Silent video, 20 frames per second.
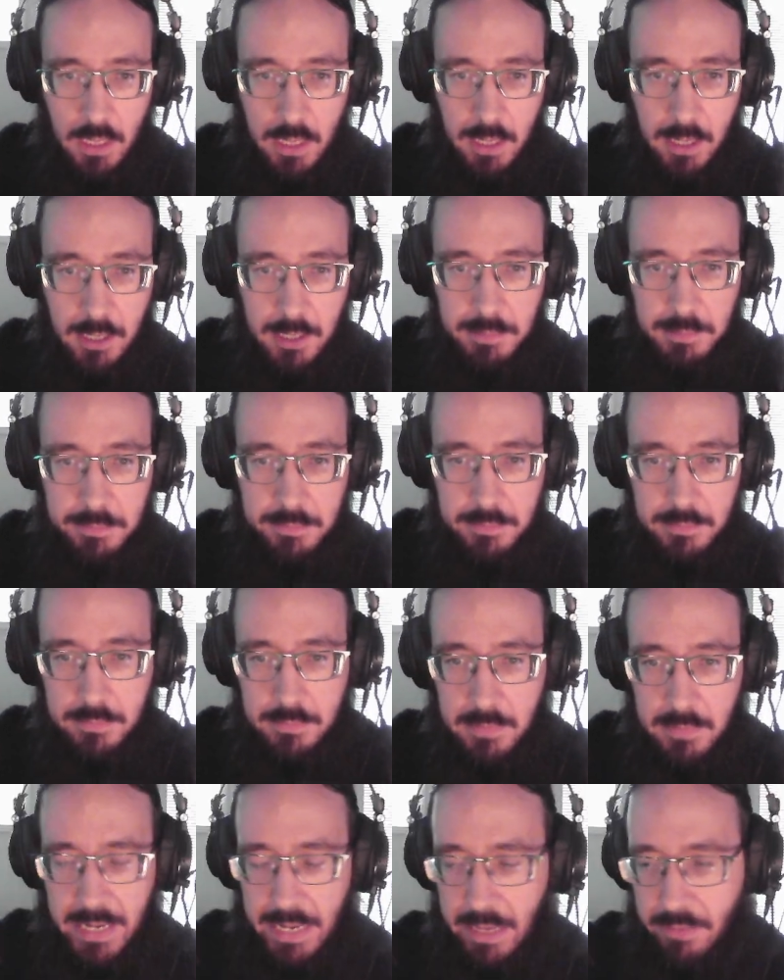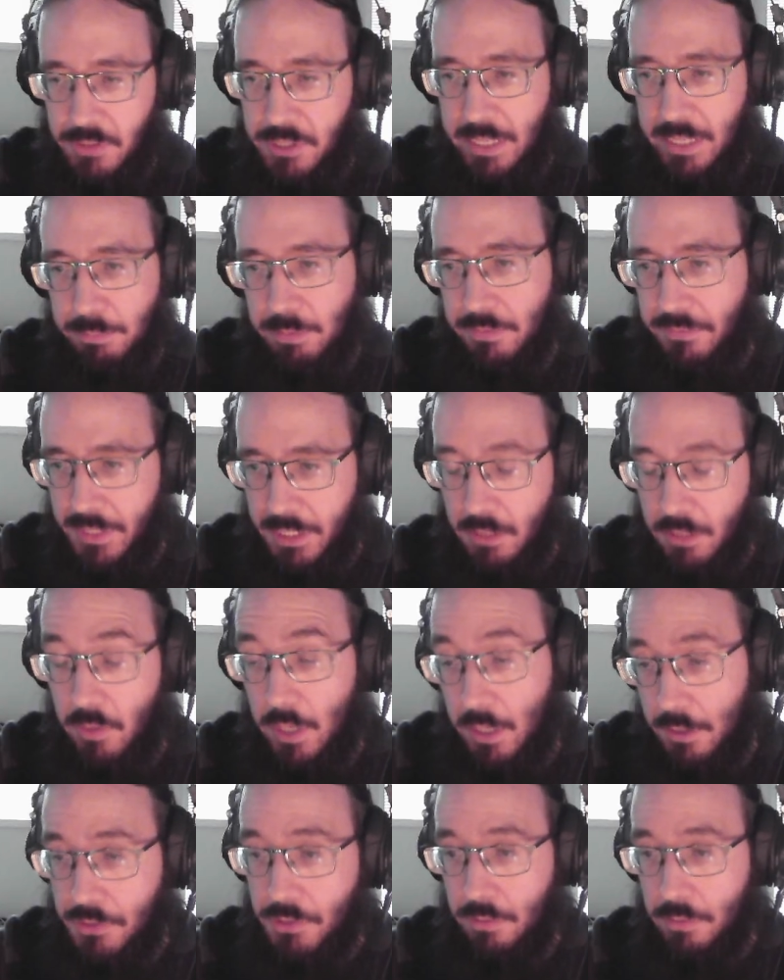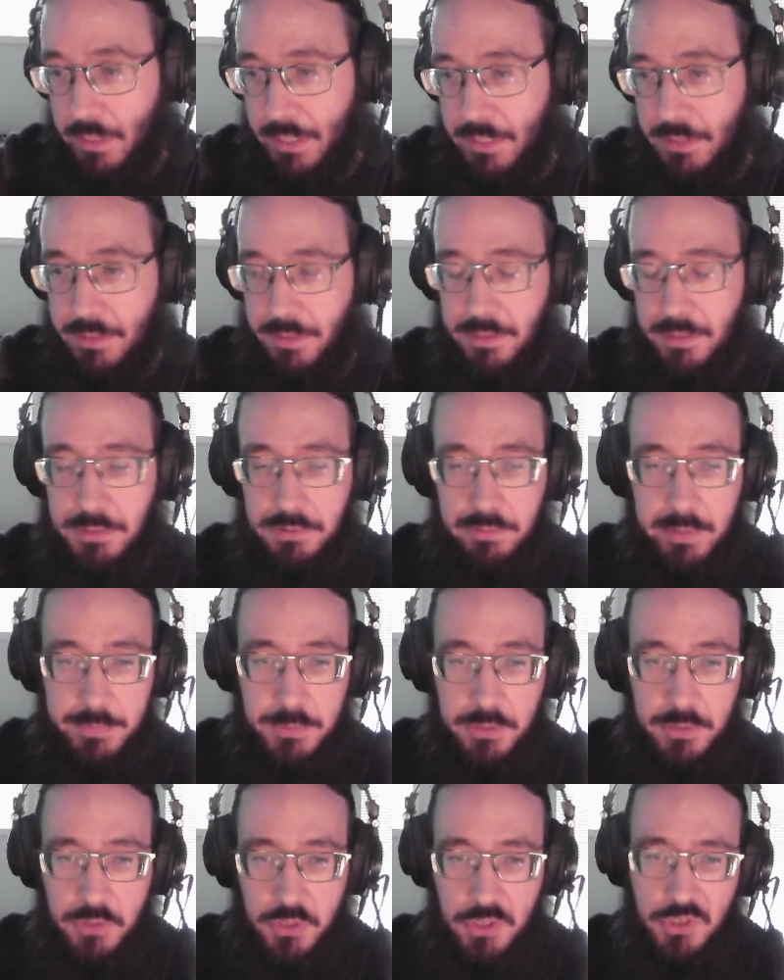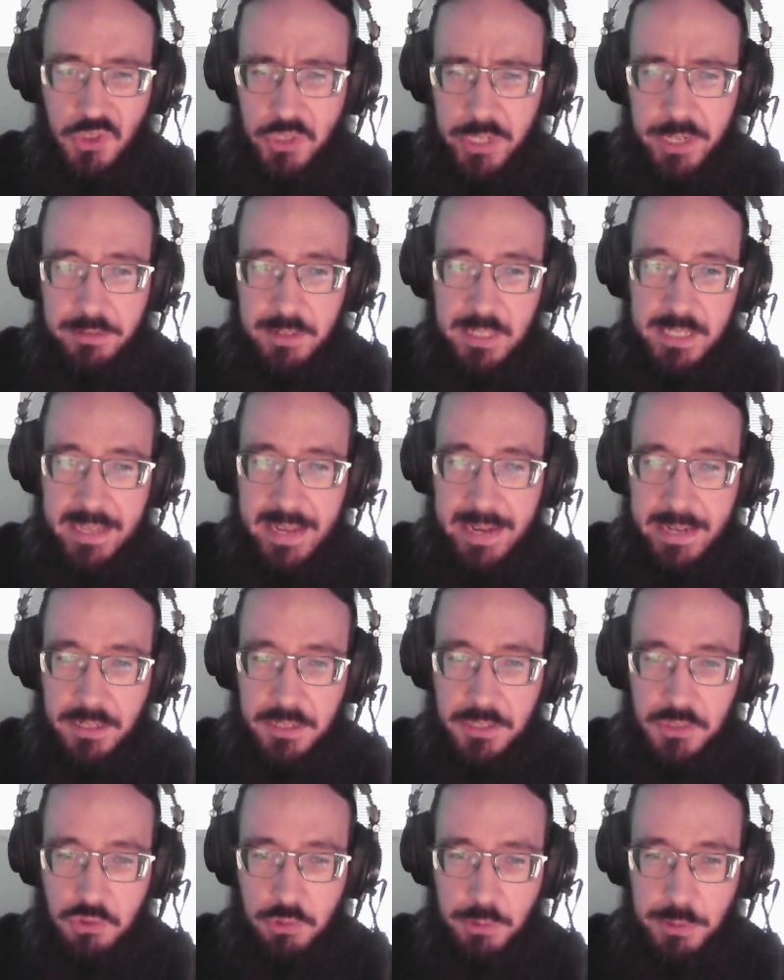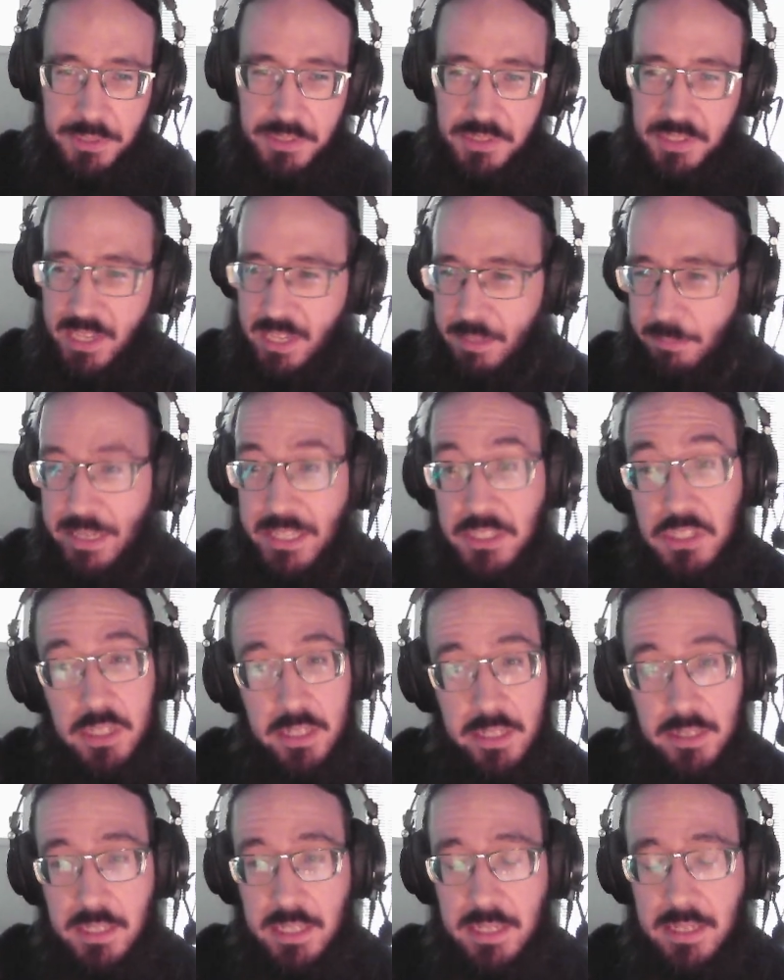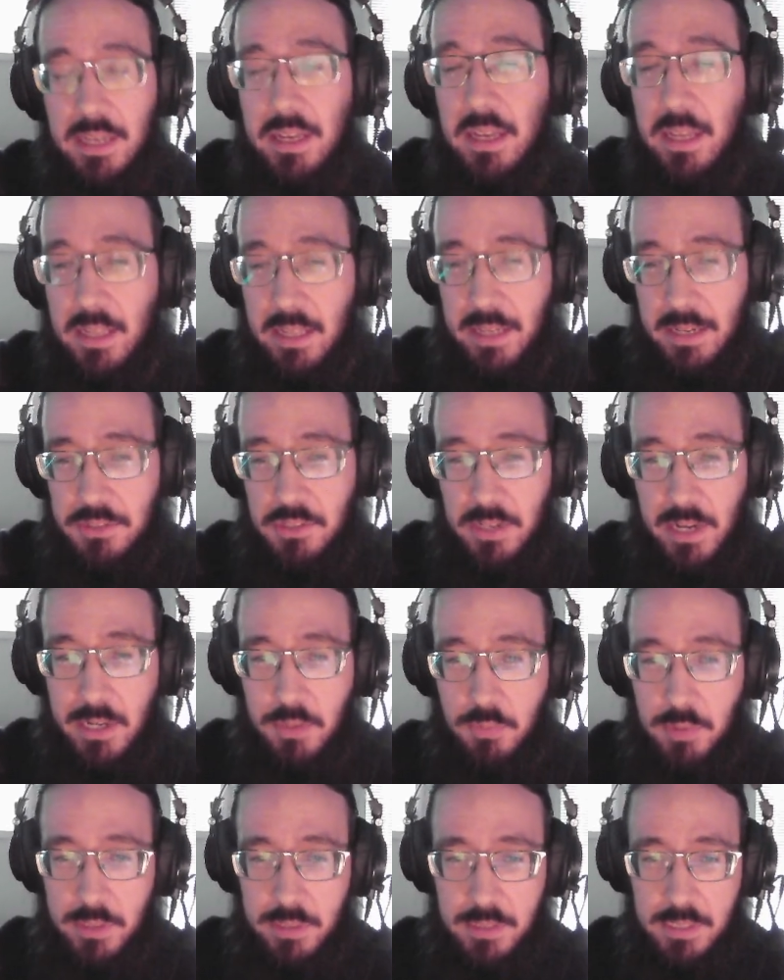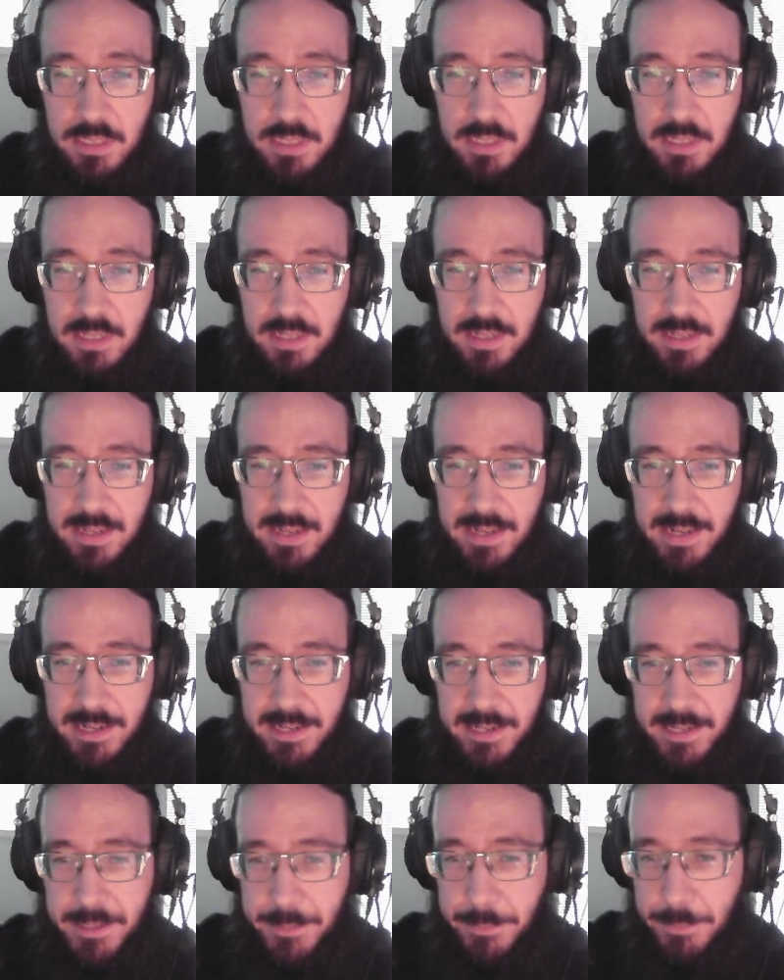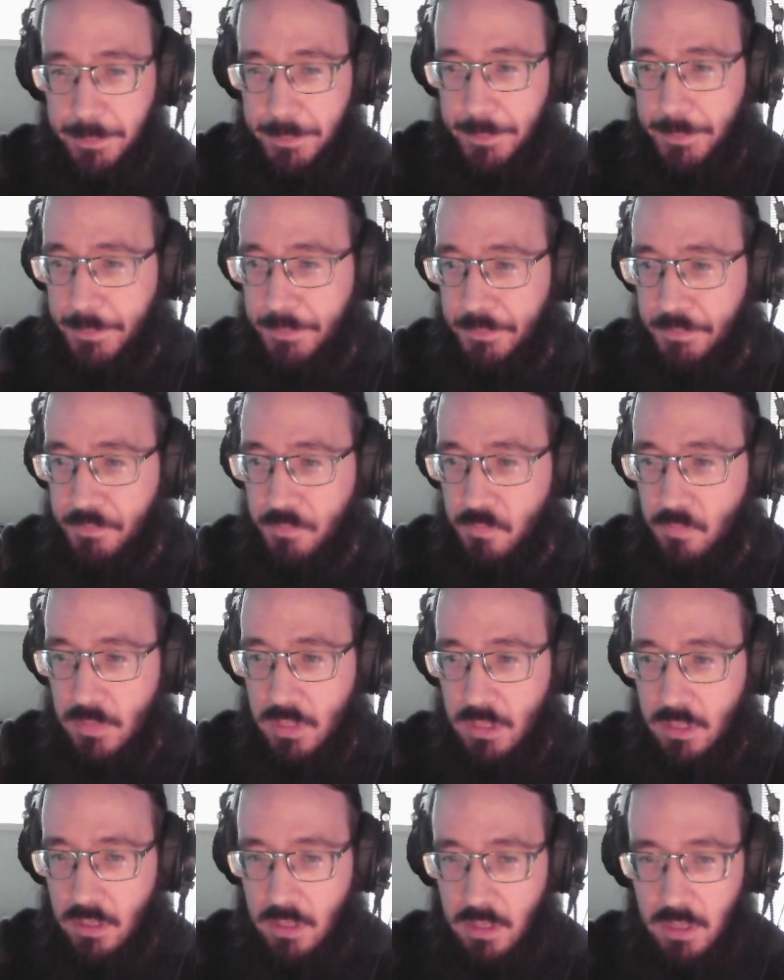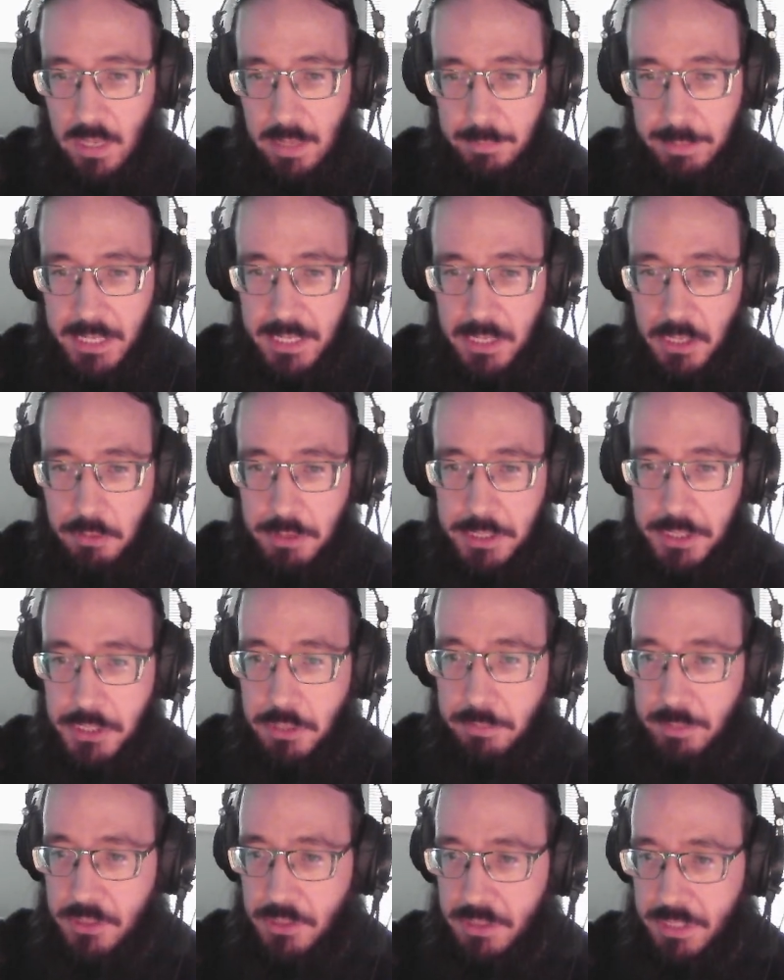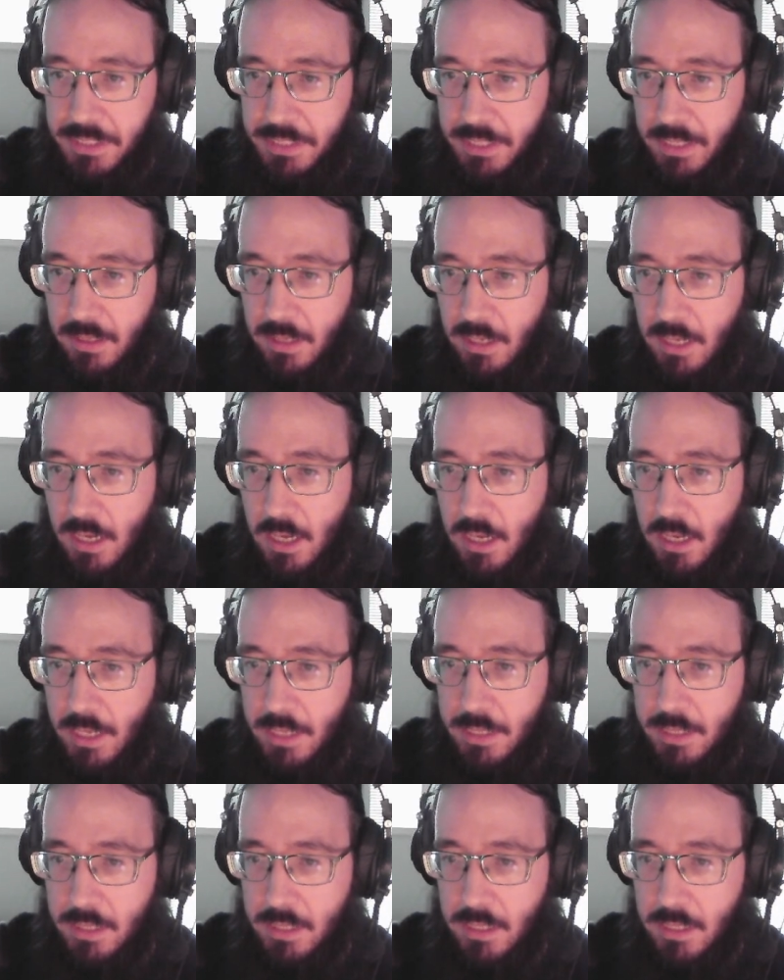I have a separate video also linked in the description, just generally how to control this game. It's clunky and it's awkward. I'm not going to go into too much detail on